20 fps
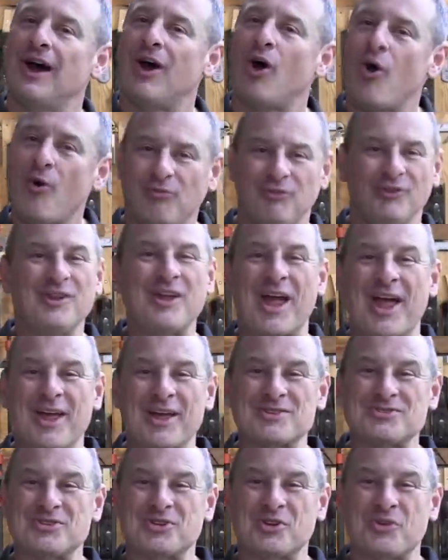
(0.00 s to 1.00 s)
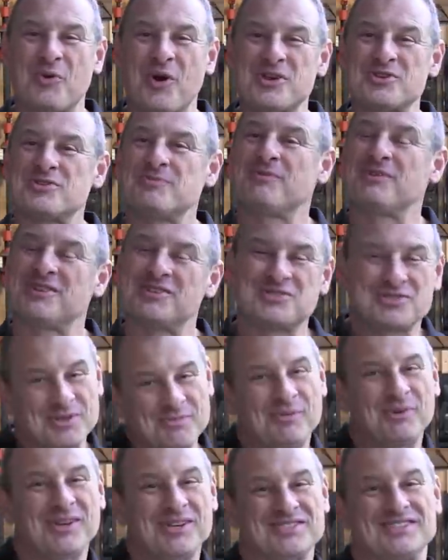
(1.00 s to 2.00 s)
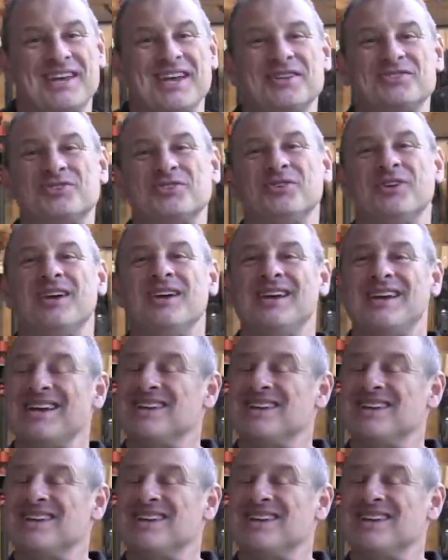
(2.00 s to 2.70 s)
Hopefully I answered the question, but the simplest answer